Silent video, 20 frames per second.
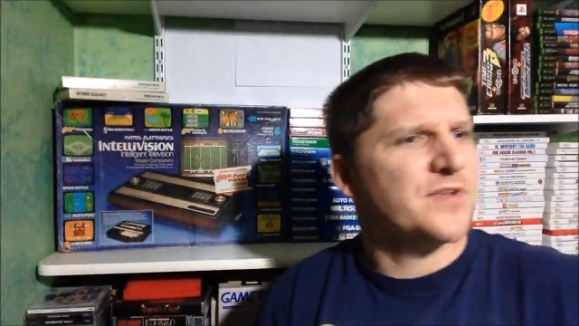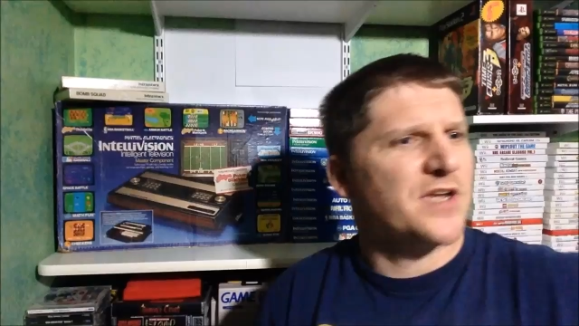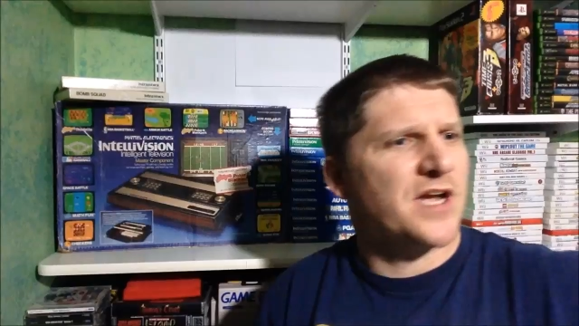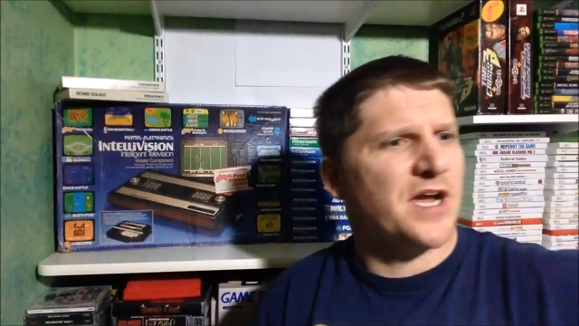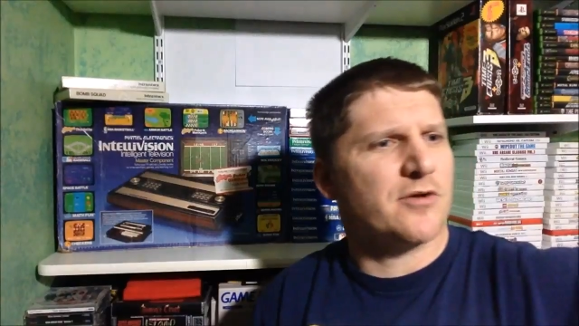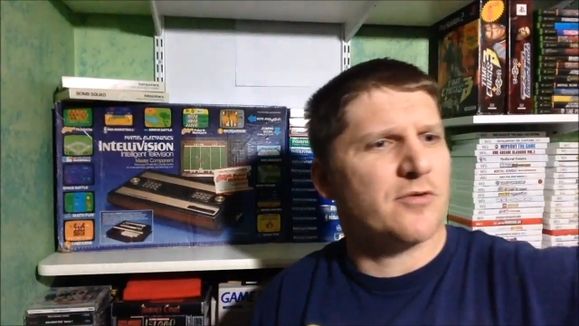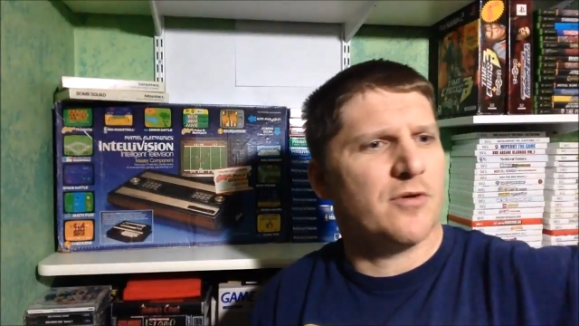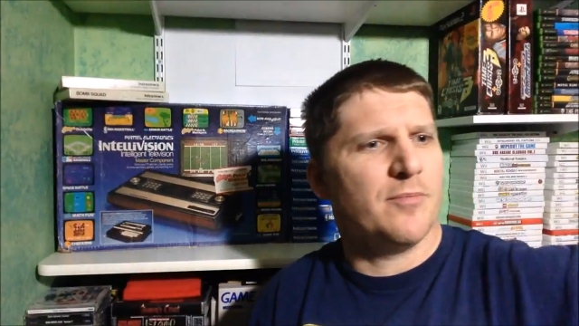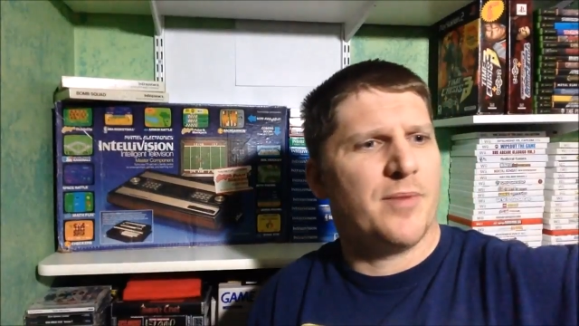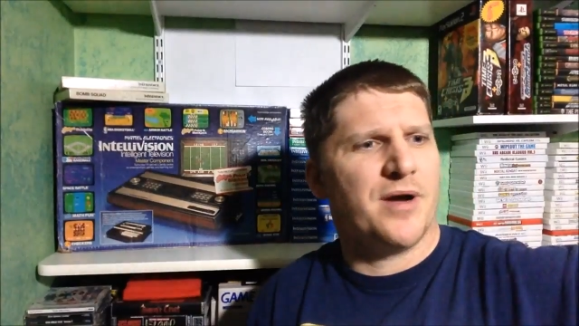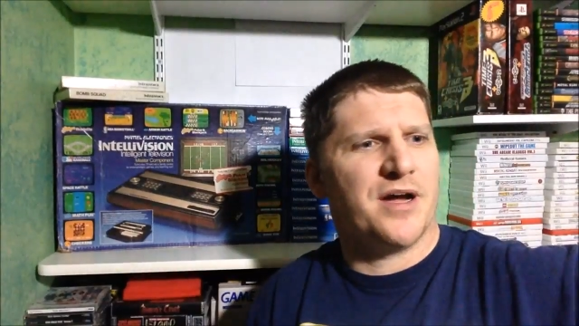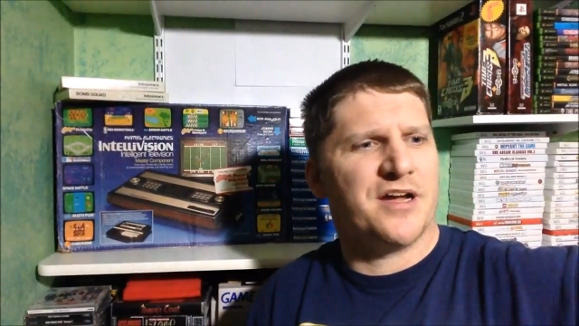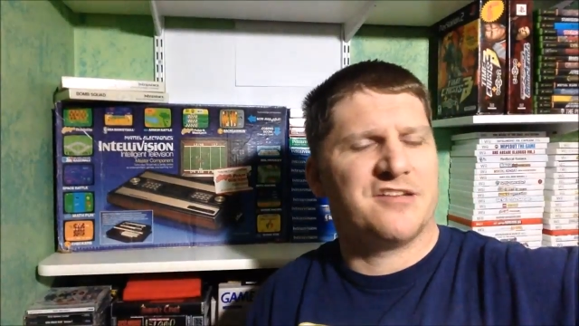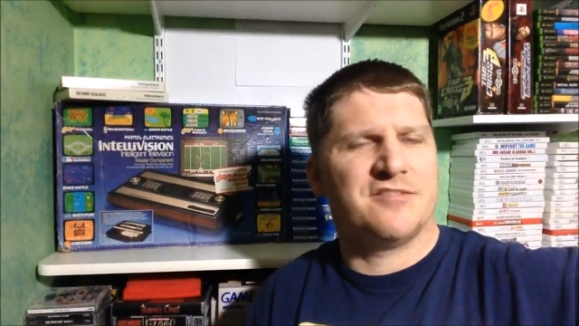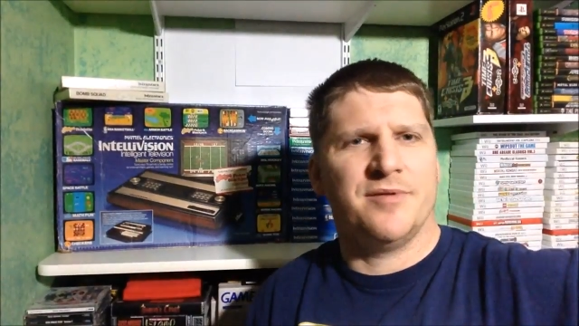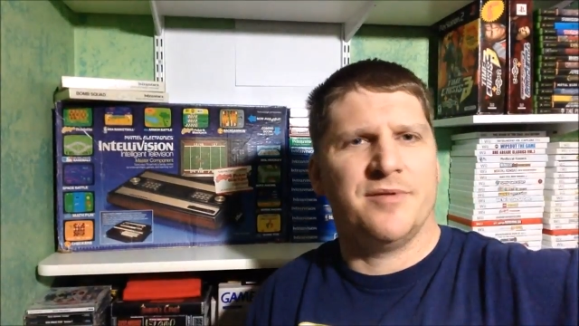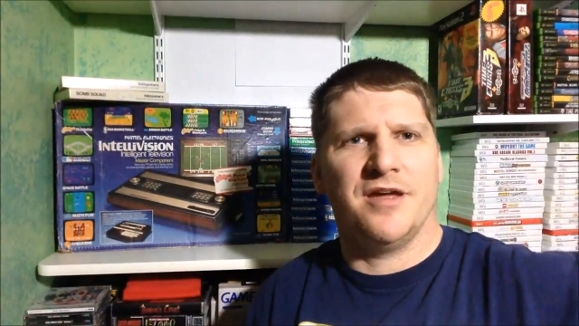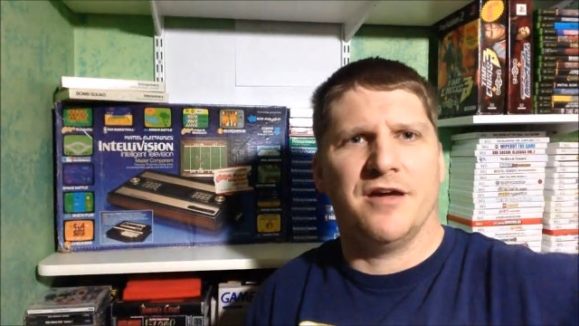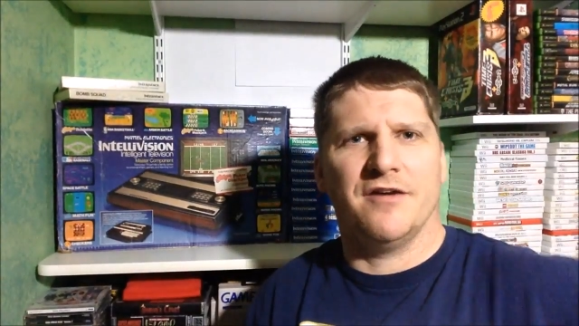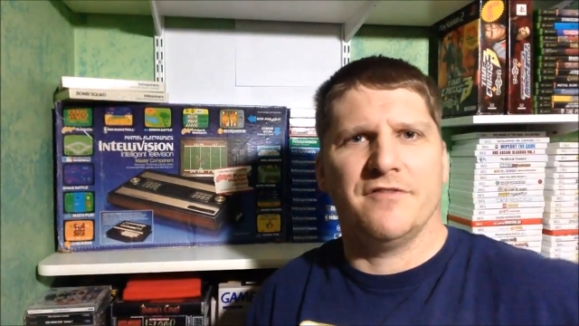kind of
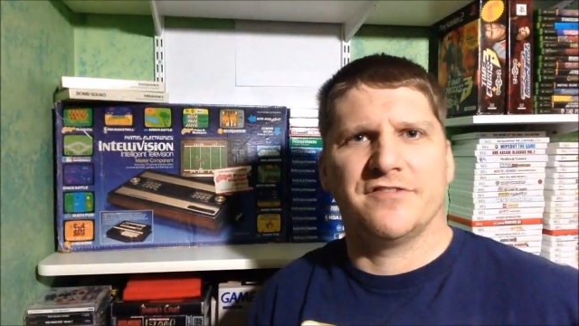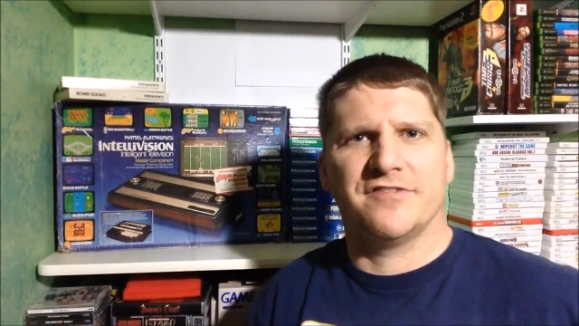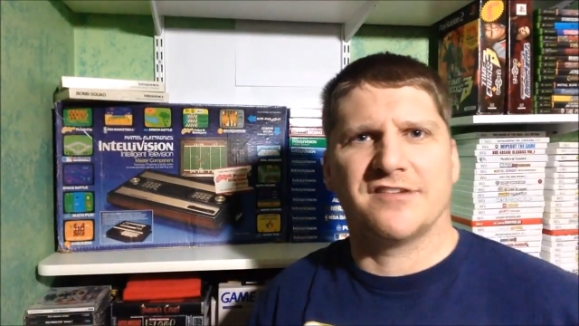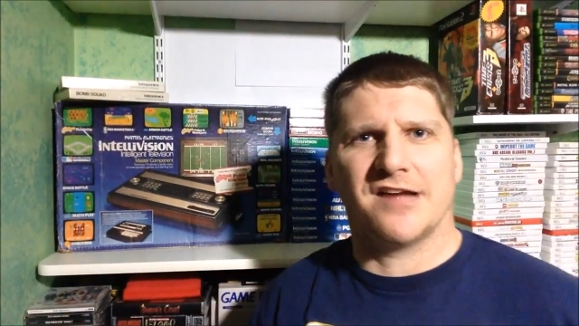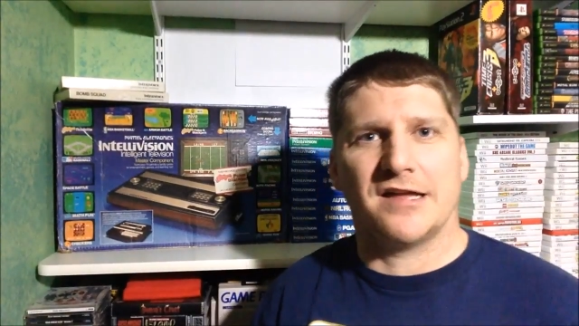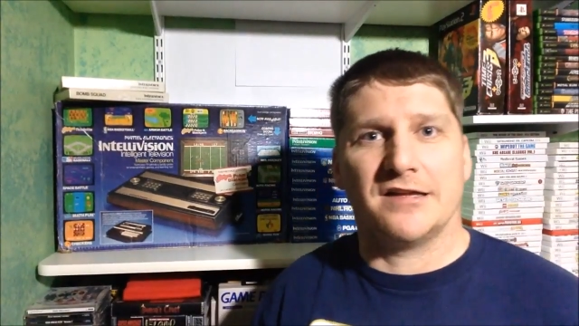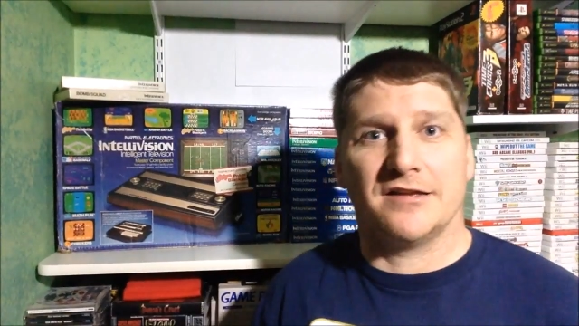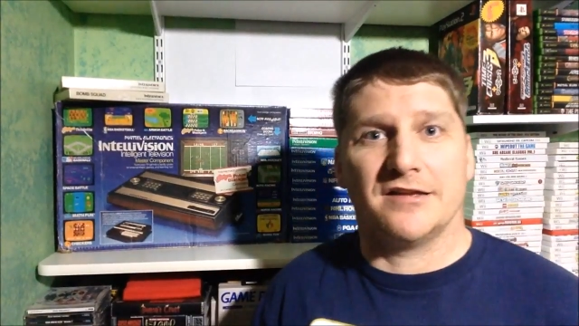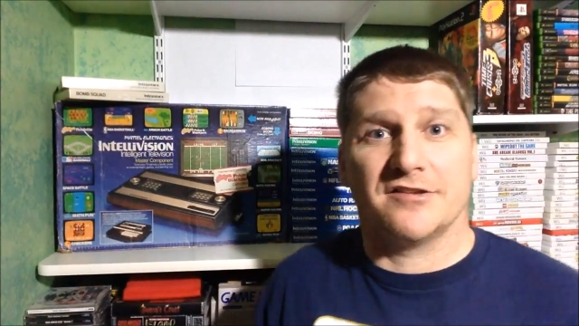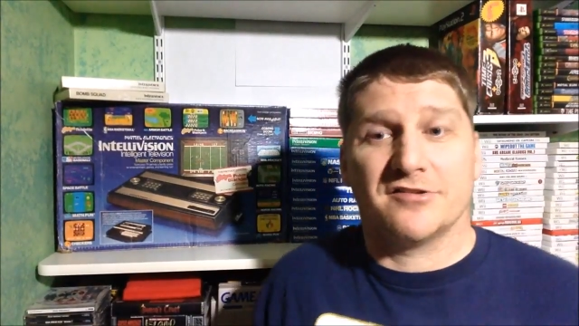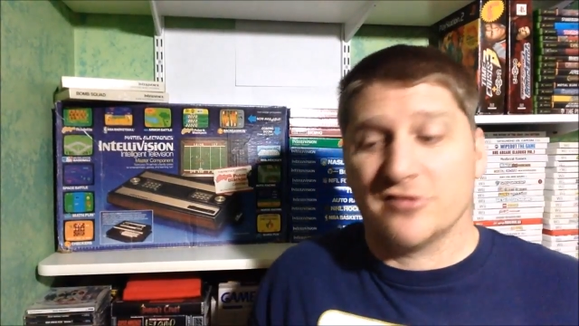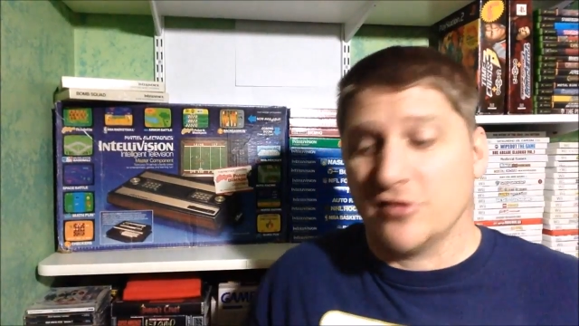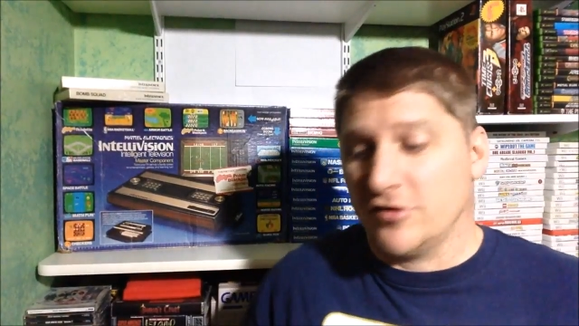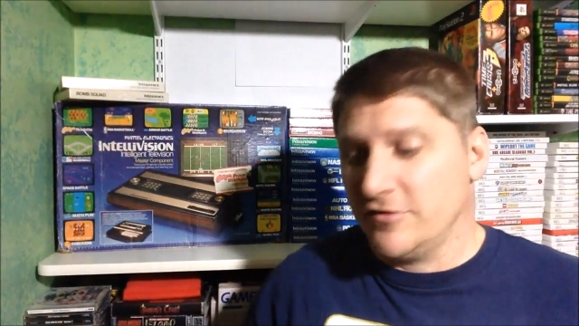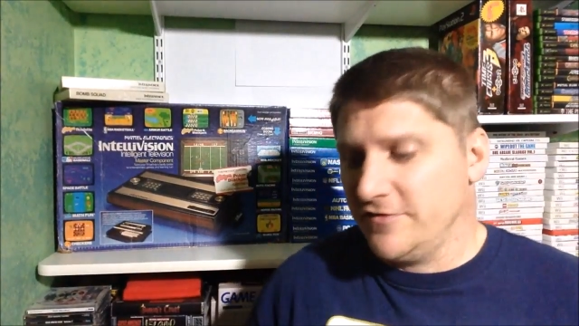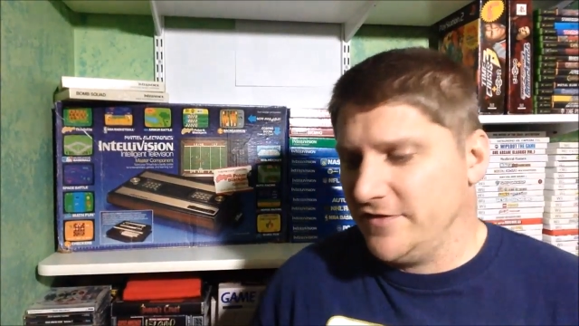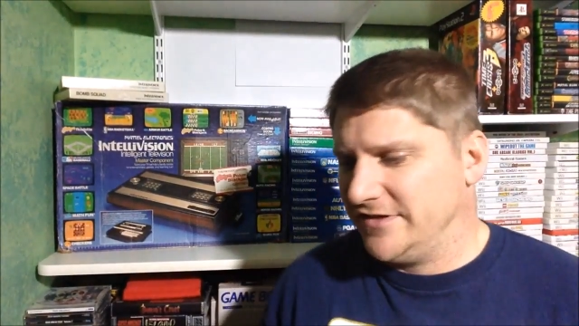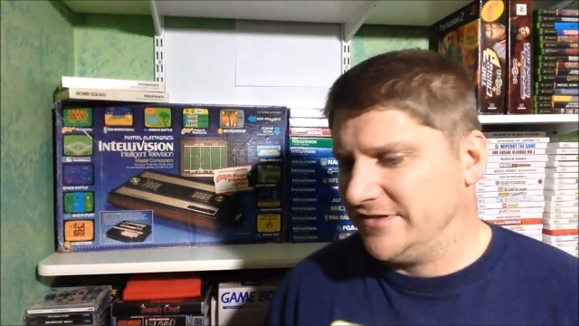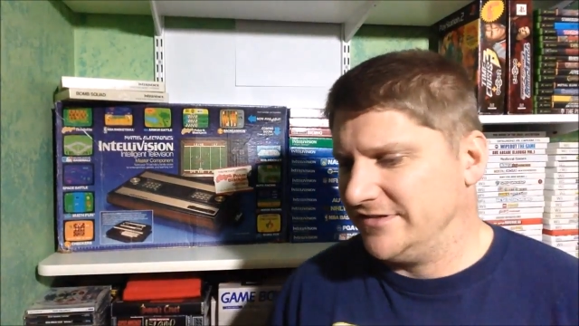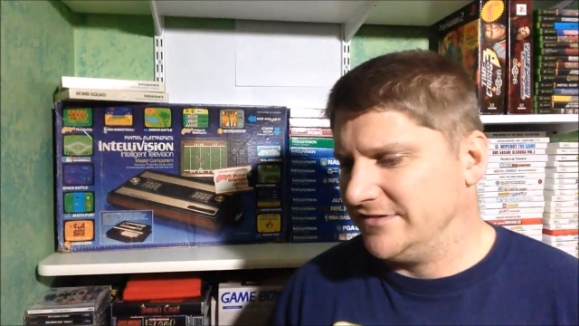reminds me of Silent
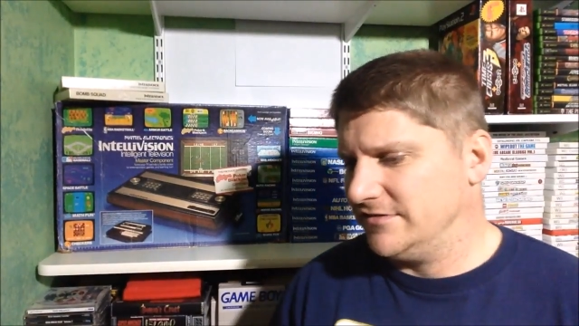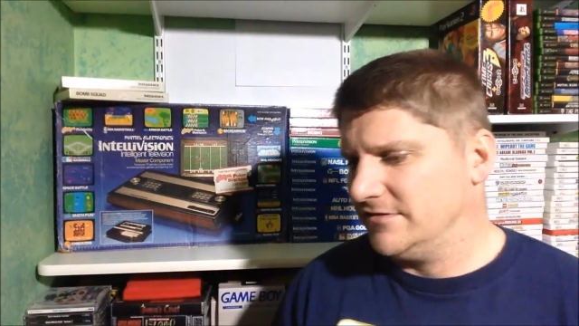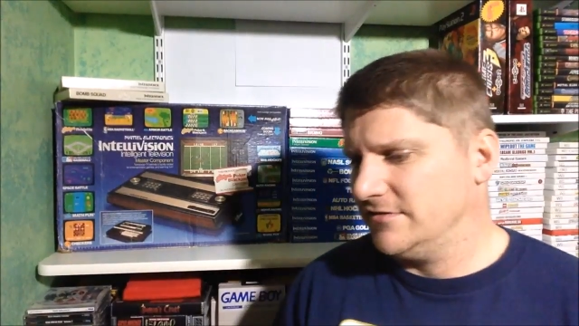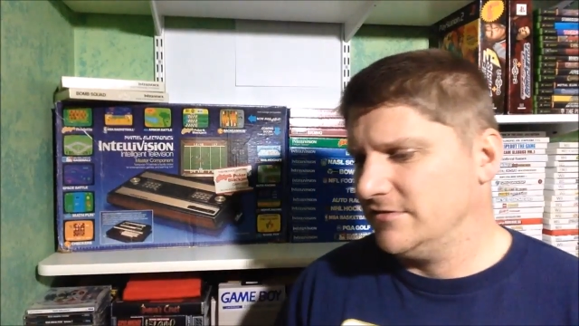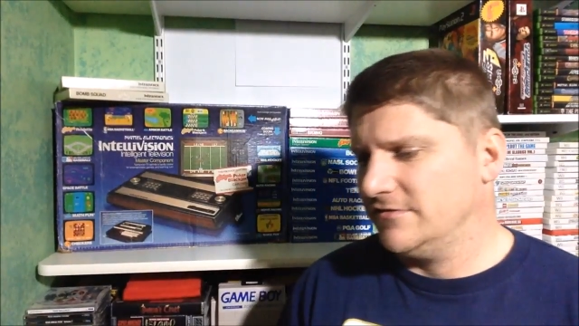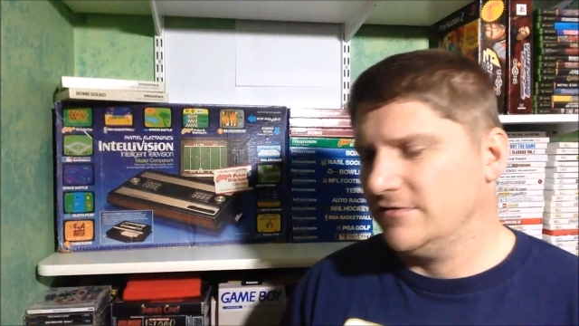Service